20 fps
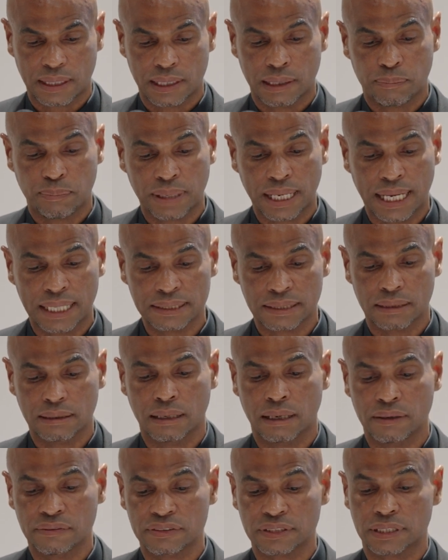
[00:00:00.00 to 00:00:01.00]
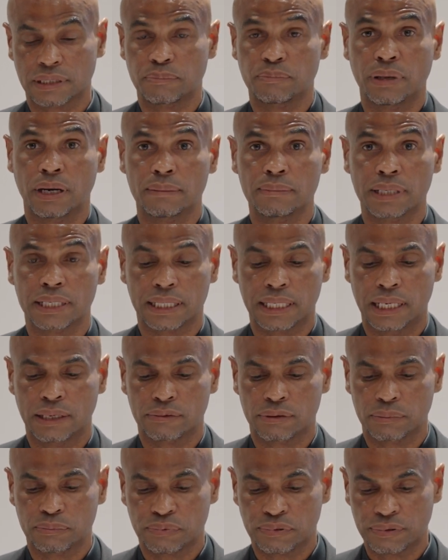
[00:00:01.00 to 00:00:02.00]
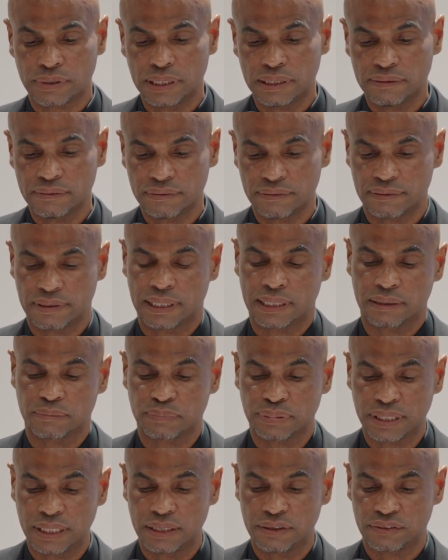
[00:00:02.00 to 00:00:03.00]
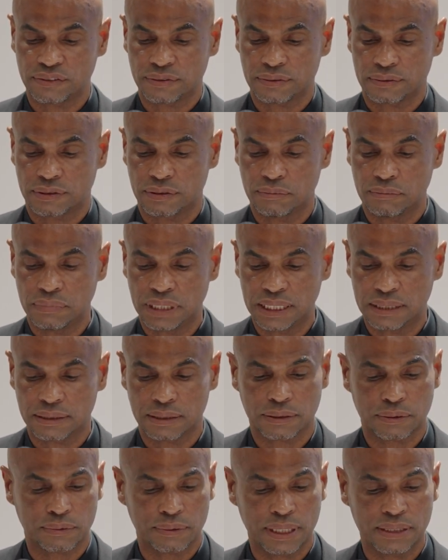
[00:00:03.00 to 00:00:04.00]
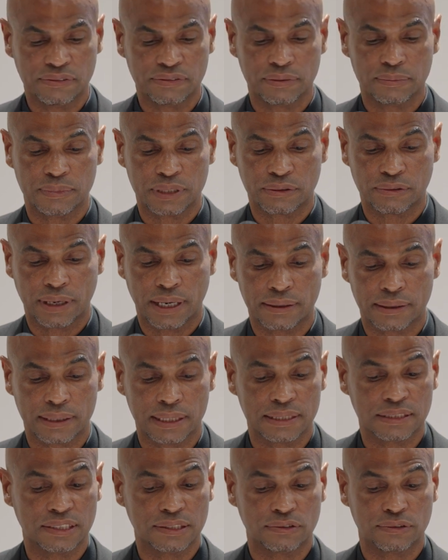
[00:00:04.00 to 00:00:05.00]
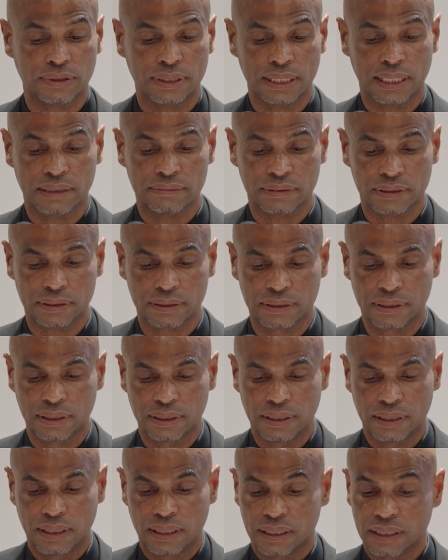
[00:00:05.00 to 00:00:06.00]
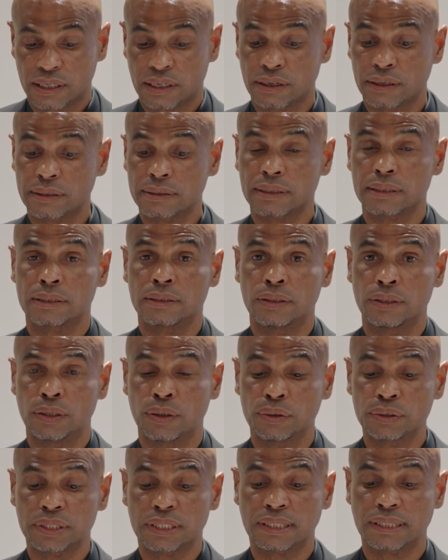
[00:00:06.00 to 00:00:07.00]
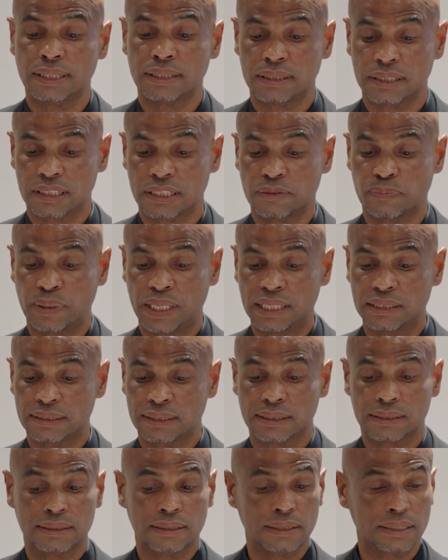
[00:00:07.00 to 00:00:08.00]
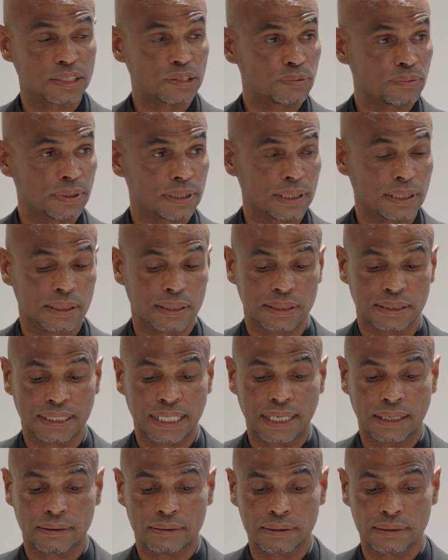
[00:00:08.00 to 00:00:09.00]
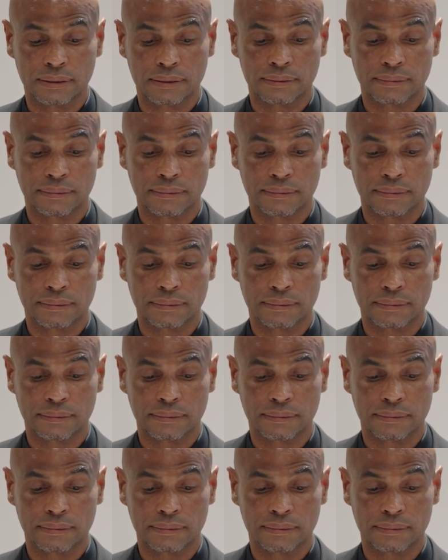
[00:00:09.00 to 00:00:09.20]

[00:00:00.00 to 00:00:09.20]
The plaza offers the public a reprieve and a place to meet away from the crowding at street level. Currently, no such space exists within the town.